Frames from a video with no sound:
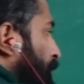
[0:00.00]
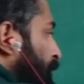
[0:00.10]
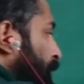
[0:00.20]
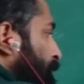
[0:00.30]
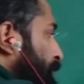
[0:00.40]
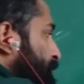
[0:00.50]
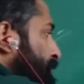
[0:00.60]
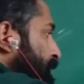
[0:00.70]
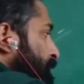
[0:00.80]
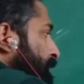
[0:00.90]
Now we will
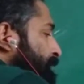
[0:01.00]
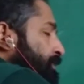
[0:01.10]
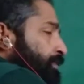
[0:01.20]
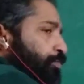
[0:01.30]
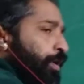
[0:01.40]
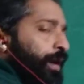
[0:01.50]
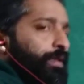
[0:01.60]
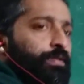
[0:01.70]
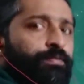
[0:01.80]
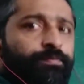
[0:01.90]
see the reasons why
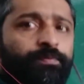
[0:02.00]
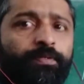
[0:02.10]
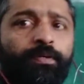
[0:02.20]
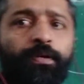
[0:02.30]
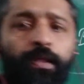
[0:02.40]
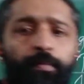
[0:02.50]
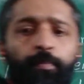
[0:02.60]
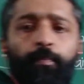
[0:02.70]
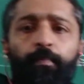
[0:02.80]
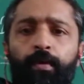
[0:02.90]
it
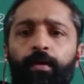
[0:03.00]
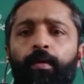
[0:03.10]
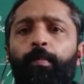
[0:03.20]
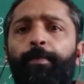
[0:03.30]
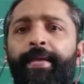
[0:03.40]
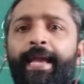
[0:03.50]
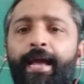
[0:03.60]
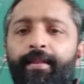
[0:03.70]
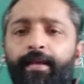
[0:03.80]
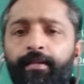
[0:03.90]

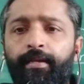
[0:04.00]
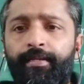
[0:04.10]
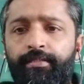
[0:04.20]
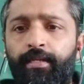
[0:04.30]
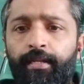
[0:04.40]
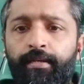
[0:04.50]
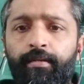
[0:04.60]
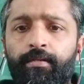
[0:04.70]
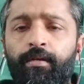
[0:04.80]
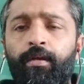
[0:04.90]
began in Italy.
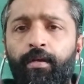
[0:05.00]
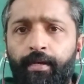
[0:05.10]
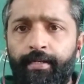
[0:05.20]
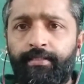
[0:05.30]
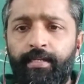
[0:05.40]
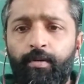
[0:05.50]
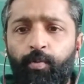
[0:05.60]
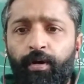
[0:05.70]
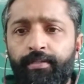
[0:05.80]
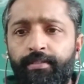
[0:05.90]
Italy
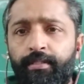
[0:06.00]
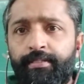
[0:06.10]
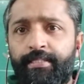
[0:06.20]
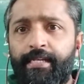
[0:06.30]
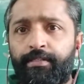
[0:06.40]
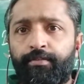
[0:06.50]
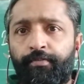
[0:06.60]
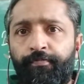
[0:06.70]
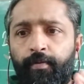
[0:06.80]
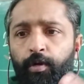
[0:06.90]
was the seat
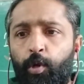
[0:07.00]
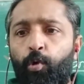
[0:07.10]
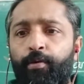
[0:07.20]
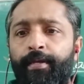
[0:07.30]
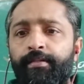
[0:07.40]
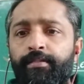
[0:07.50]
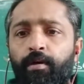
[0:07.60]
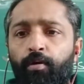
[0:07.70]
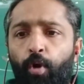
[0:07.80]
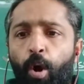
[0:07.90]
of
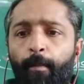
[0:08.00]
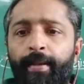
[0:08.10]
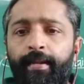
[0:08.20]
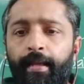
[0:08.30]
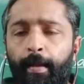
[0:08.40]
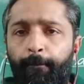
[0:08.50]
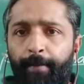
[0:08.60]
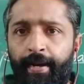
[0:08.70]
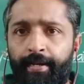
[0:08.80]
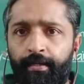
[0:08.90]
glorious Roman
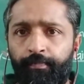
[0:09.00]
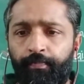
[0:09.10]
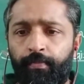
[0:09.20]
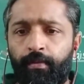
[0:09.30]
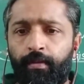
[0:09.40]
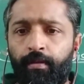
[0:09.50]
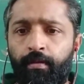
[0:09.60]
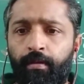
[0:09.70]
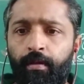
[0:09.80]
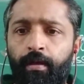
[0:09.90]
Empire,
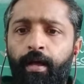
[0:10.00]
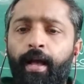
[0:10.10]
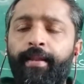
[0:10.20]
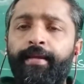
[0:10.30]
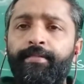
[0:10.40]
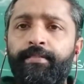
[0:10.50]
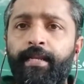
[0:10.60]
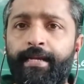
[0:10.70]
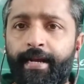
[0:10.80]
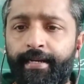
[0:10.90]
and
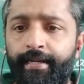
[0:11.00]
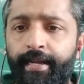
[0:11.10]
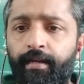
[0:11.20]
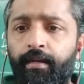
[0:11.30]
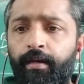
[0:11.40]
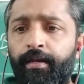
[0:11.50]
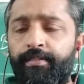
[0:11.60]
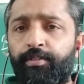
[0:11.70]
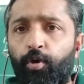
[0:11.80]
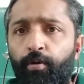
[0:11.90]
Italy contained
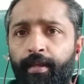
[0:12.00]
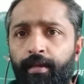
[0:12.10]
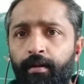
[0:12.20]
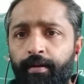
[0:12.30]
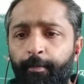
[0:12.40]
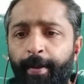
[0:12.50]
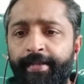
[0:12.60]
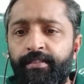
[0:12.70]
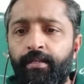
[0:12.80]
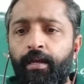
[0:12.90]
historical
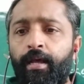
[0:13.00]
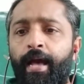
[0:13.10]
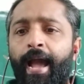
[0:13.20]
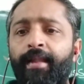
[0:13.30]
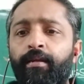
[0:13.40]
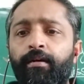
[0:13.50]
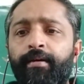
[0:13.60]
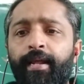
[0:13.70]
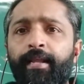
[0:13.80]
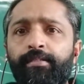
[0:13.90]
remains and
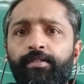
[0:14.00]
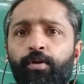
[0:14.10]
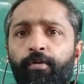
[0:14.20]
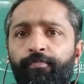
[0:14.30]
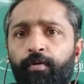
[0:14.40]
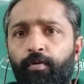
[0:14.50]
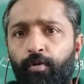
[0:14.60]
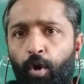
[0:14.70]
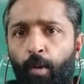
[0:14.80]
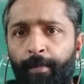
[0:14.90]
relics
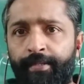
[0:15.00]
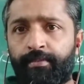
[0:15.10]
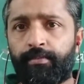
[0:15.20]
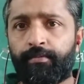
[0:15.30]
of Romans.